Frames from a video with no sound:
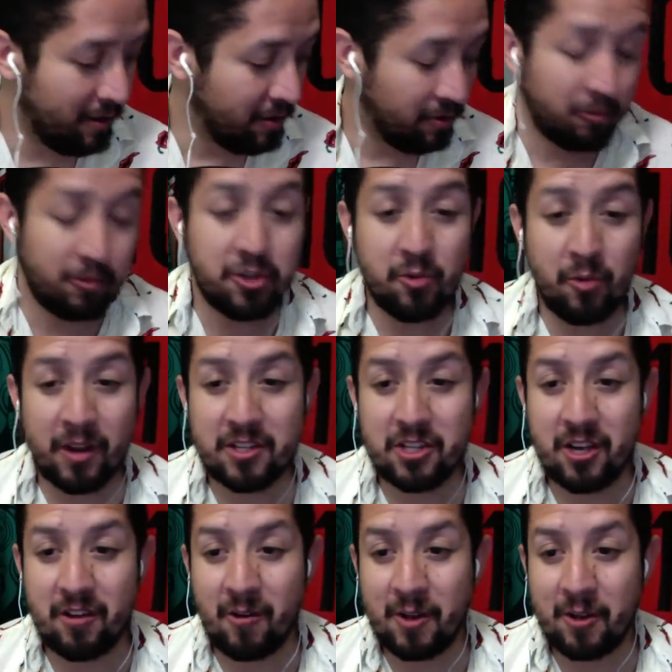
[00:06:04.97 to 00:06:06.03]
would you want
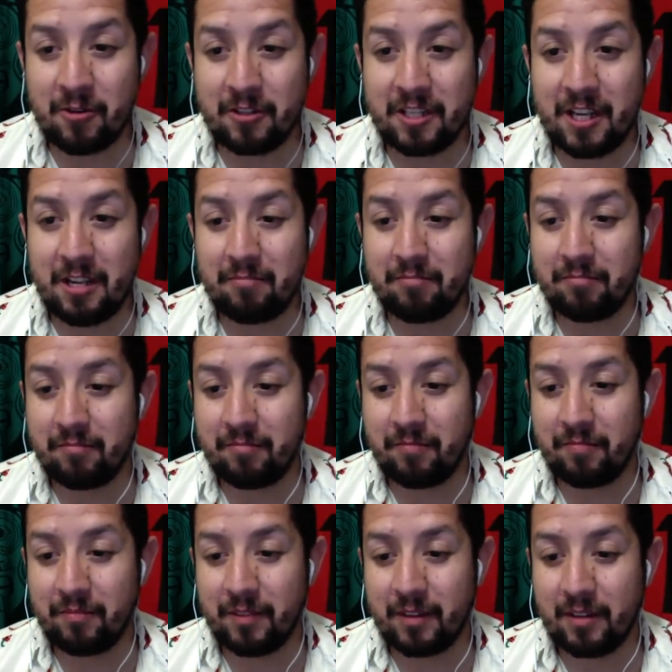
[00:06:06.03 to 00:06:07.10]
Gio on your team?
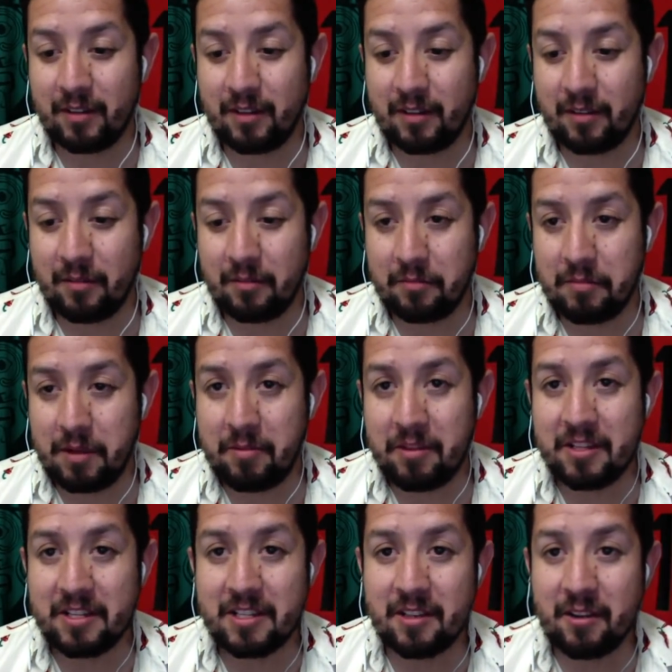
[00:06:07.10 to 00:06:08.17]
Maybe
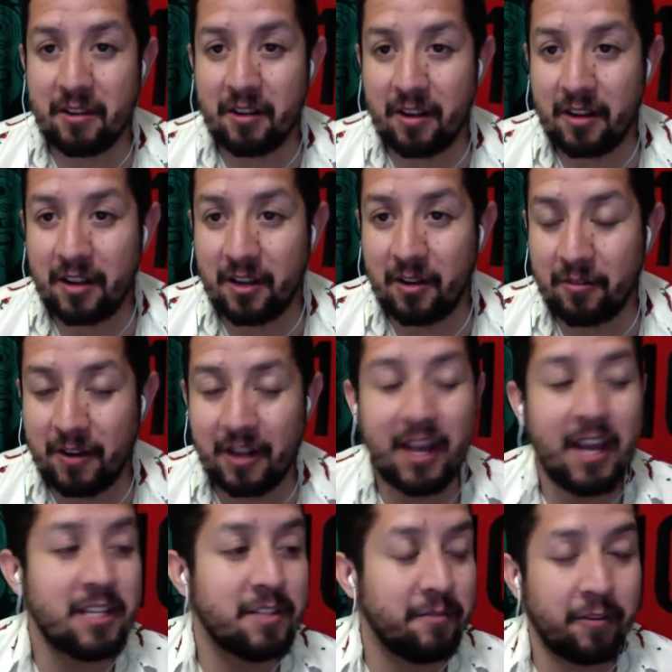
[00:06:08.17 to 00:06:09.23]
this is a,
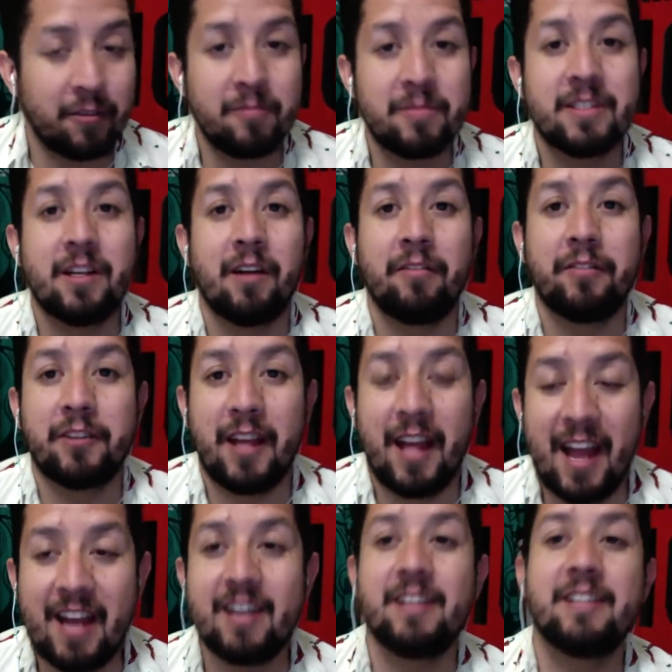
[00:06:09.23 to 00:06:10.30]
vindication for himself to
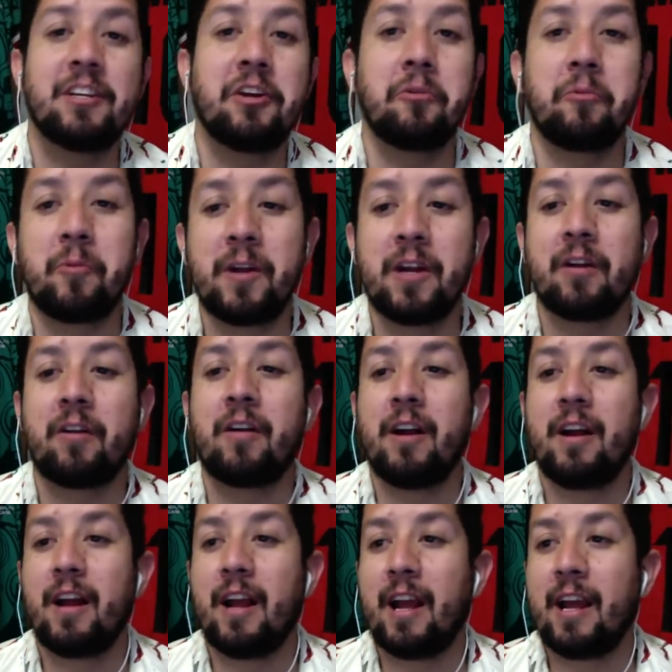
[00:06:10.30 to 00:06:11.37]
end his career
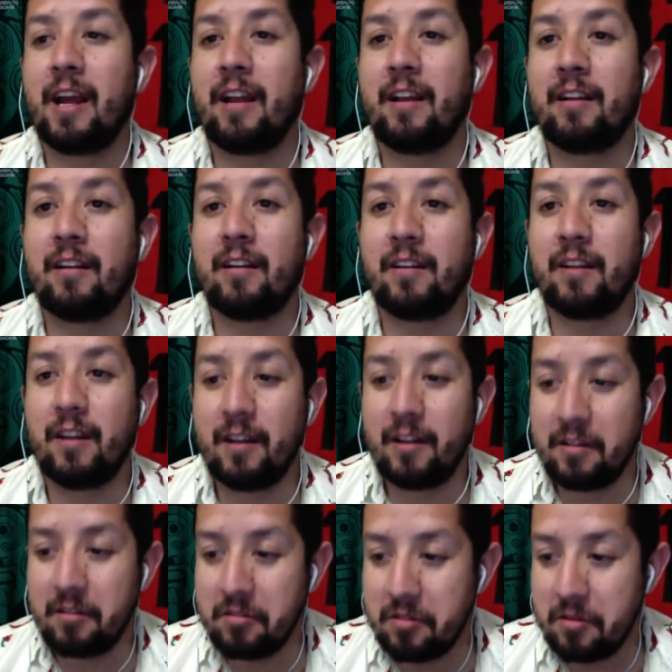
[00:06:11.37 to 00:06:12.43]
and
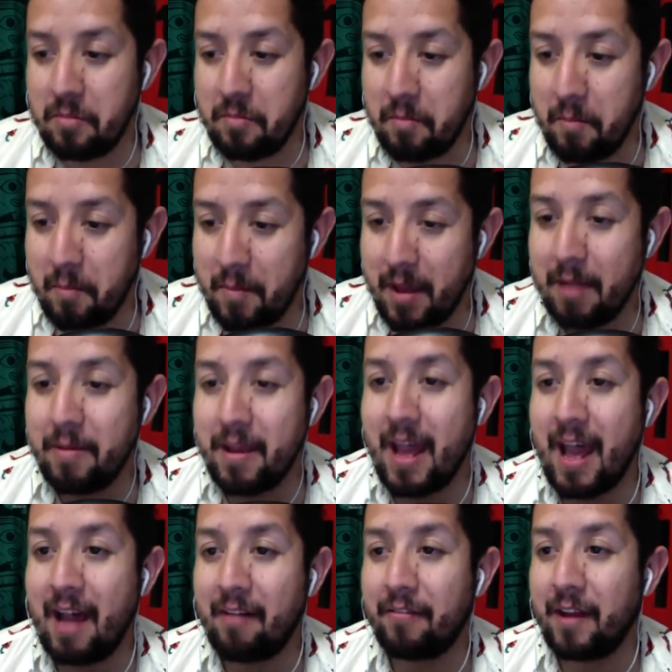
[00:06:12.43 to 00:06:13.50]
maybe
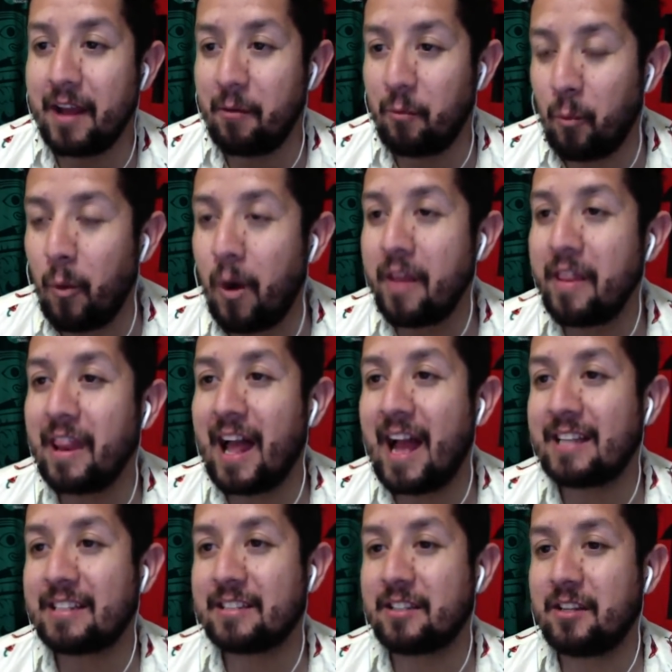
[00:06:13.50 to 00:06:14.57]
have one
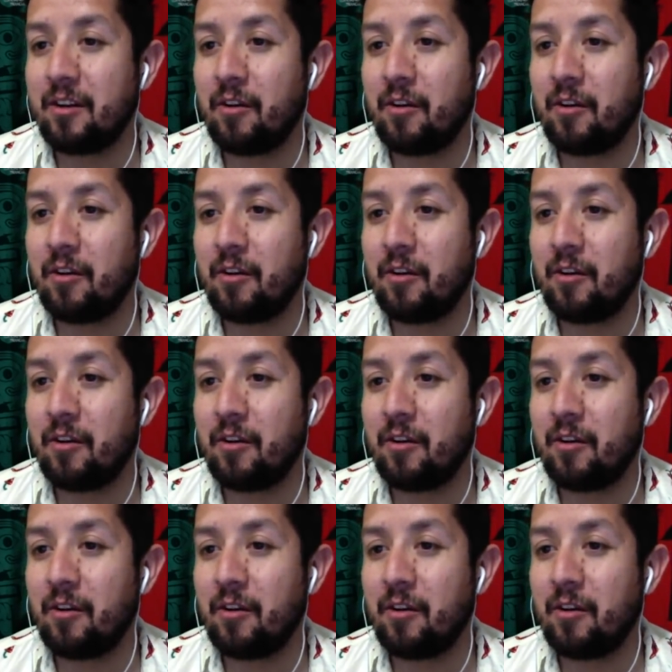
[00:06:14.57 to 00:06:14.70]
last,